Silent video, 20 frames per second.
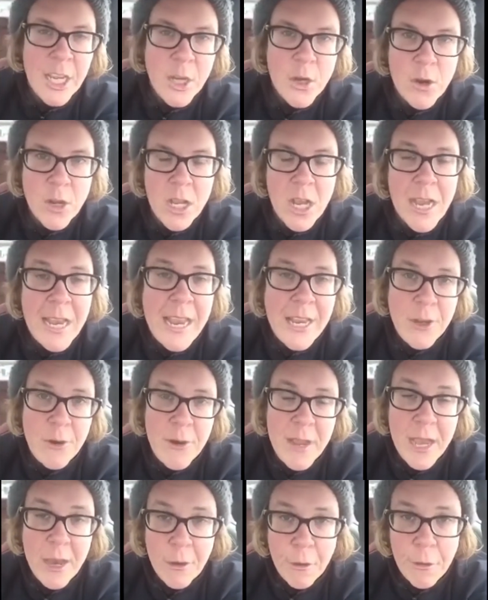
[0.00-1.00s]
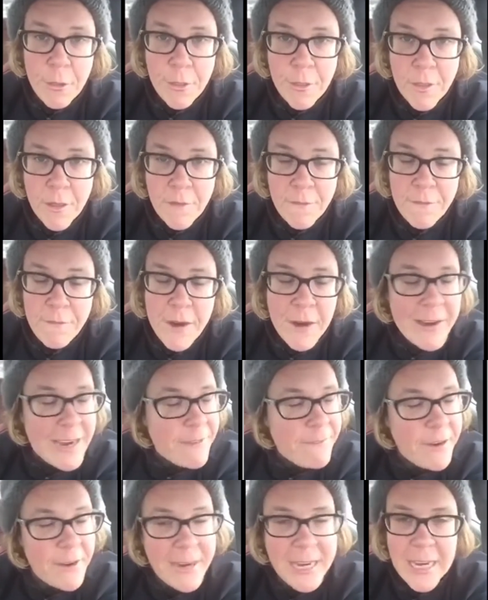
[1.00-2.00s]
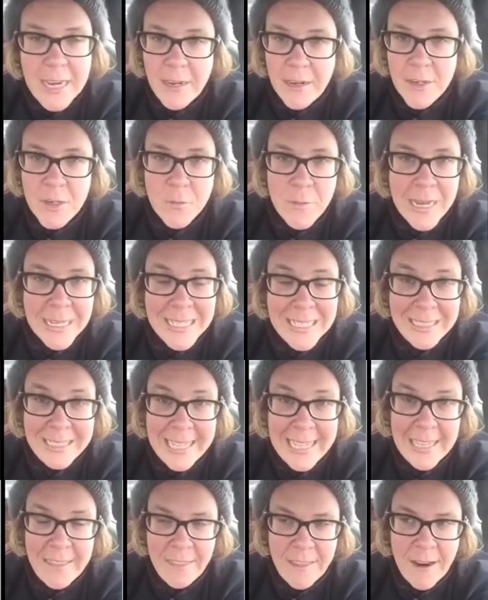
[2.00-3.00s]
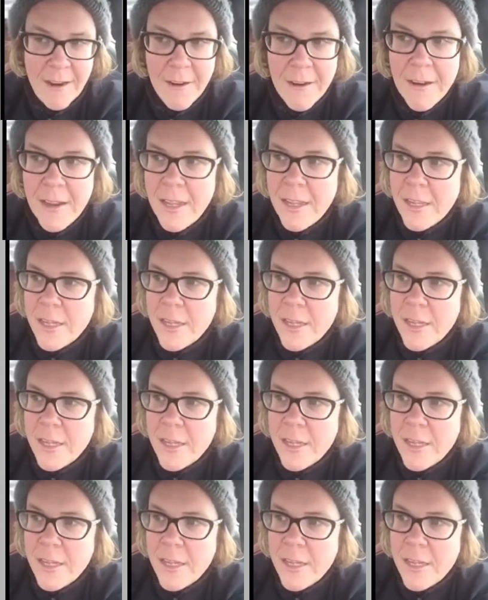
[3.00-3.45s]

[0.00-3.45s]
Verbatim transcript: your gut, and your health very, very direct link there.